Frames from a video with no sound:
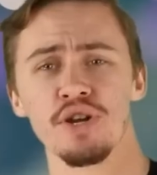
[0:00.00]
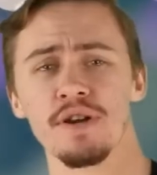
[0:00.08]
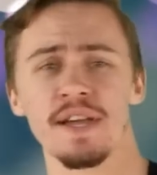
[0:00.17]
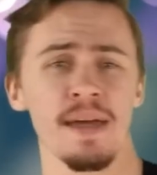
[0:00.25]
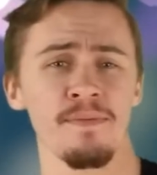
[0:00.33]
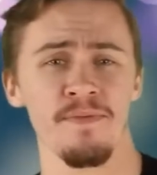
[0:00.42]
sure
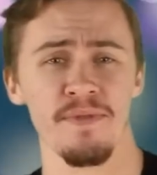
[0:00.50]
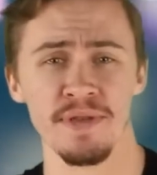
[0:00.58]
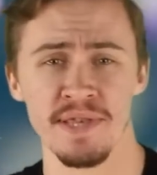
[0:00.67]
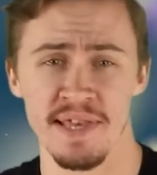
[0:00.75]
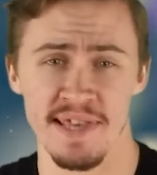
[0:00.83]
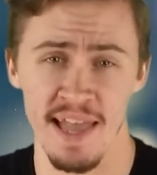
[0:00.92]
Kim
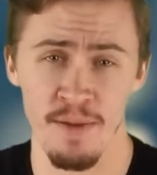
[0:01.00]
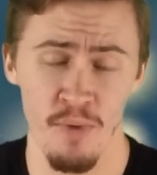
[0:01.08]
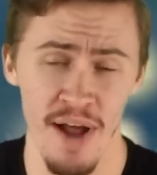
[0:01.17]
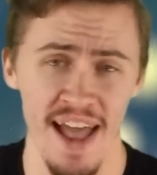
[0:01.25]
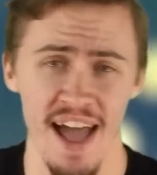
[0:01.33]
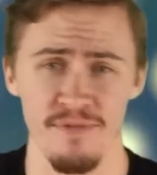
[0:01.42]
feels the same
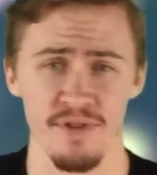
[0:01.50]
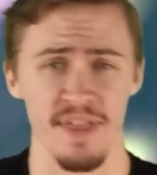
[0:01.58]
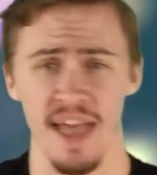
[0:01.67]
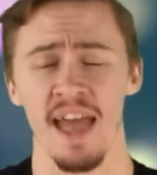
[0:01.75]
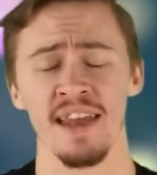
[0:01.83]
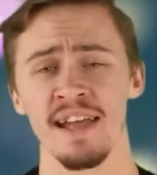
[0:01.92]
way after
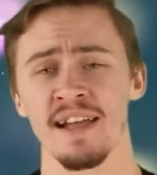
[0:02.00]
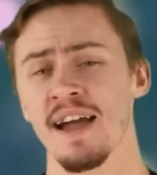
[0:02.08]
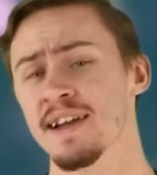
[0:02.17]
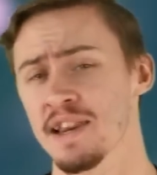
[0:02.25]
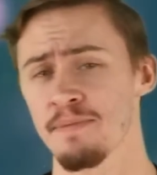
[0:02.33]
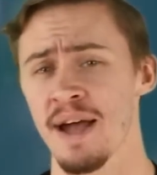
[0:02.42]
the headache
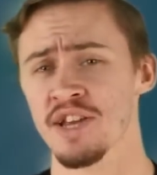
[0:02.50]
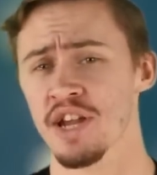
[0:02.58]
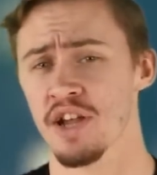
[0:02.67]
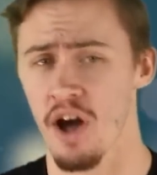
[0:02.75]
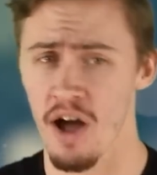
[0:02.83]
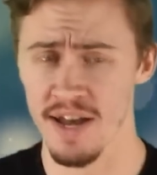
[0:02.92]
I can
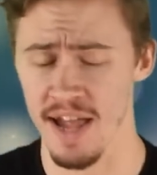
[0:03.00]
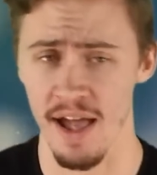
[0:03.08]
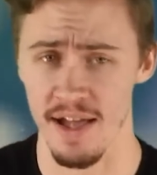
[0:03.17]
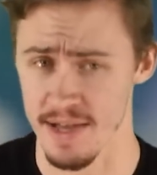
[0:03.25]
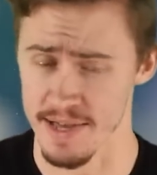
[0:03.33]
imagine Kanye